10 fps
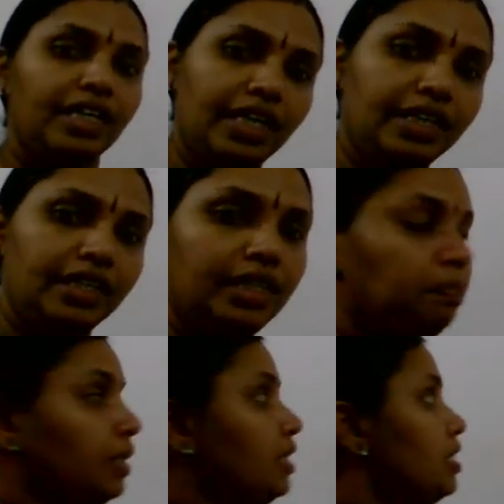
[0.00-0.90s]
It
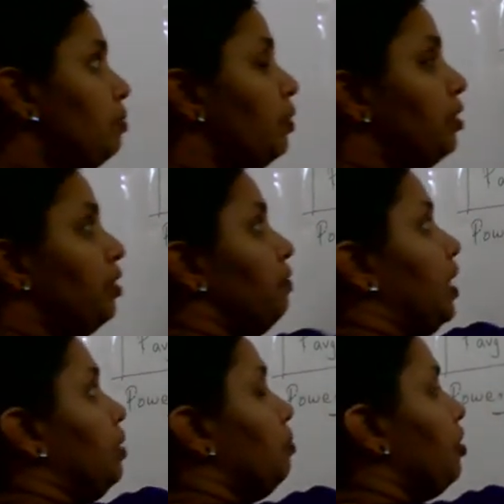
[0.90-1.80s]
depends upon
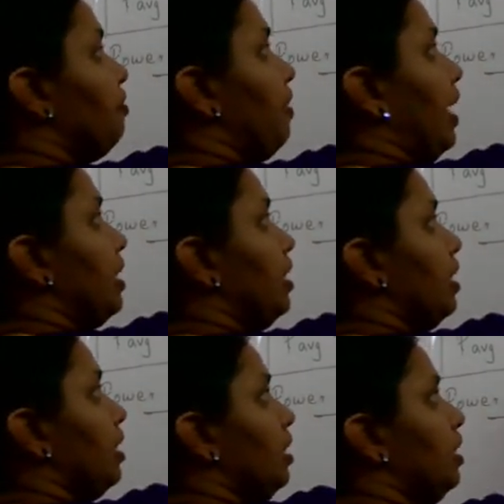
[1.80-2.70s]
one more
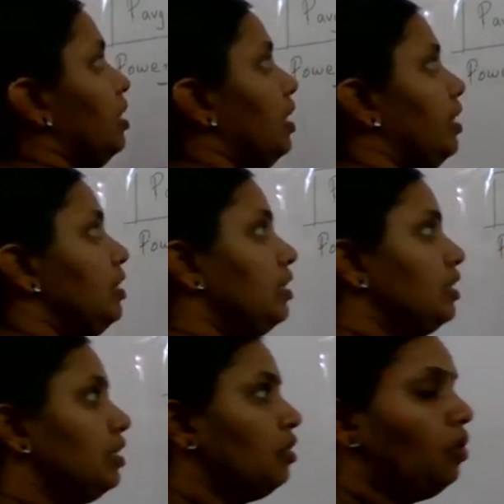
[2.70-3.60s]
factor, that
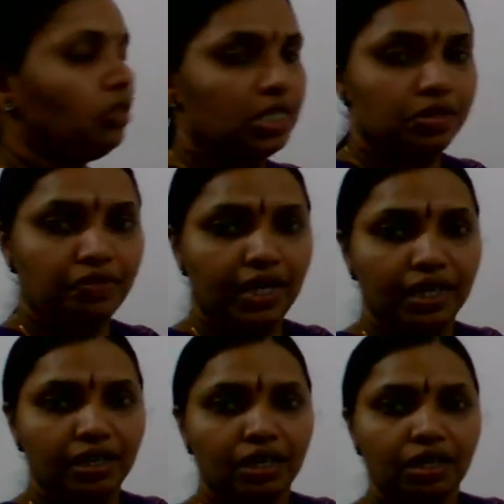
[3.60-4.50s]
is cos phi,